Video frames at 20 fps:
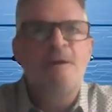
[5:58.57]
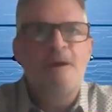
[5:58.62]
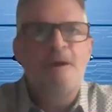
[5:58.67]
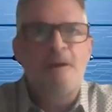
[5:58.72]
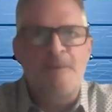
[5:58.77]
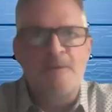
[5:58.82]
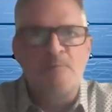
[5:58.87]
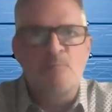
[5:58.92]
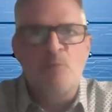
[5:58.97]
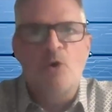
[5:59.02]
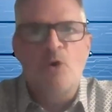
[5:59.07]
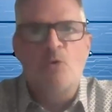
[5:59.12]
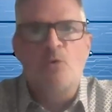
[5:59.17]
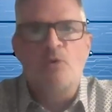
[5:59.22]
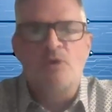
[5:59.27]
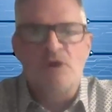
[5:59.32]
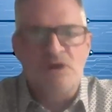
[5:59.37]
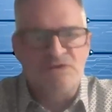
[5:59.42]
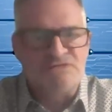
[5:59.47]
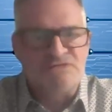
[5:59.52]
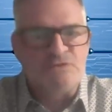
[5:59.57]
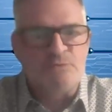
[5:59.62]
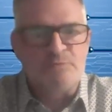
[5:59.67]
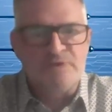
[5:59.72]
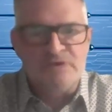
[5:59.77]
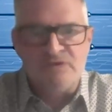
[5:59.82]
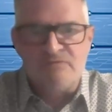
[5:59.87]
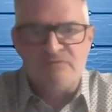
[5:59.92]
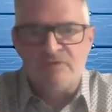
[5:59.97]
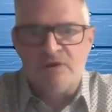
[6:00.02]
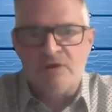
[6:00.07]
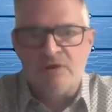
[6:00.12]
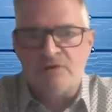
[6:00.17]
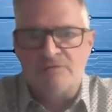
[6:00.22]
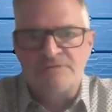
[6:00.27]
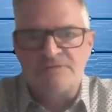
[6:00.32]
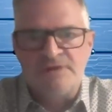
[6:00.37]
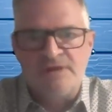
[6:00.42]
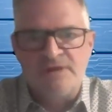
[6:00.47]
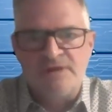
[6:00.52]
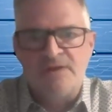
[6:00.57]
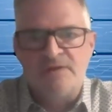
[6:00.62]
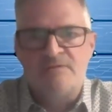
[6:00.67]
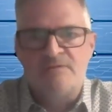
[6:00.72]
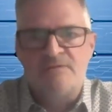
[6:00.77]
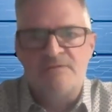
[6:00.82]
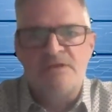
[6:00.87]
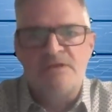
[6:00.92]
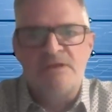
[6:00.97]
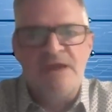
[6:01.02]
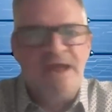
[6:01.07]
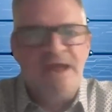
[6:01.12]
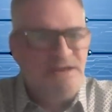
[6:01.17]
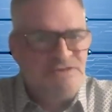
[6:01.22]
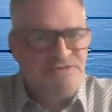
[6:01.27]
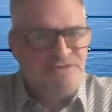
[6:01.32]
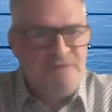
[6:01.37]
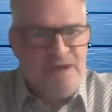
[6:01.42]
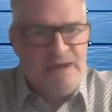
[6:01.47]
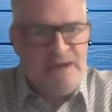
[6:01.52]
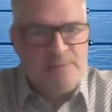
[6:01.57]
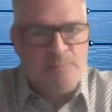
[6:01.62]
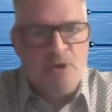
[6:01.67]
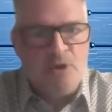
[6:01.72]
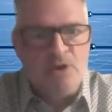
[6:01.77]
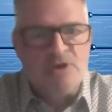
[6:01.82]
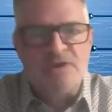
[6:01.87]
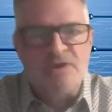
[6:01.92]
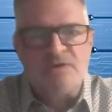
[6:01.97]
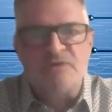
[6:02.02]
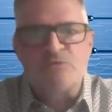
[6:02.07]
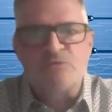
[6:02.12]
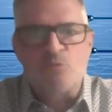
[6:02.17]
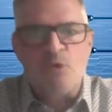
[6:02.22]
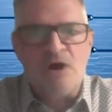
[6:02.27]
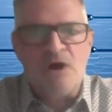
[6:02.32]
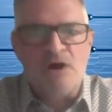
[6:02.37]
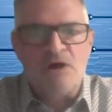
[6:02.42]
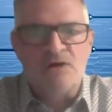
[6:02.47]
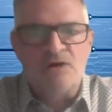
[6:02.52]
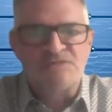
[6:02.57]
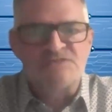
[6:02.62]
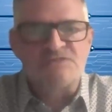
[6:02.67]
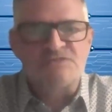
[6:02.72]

And then Mo will also be involved in the HVAC market as well.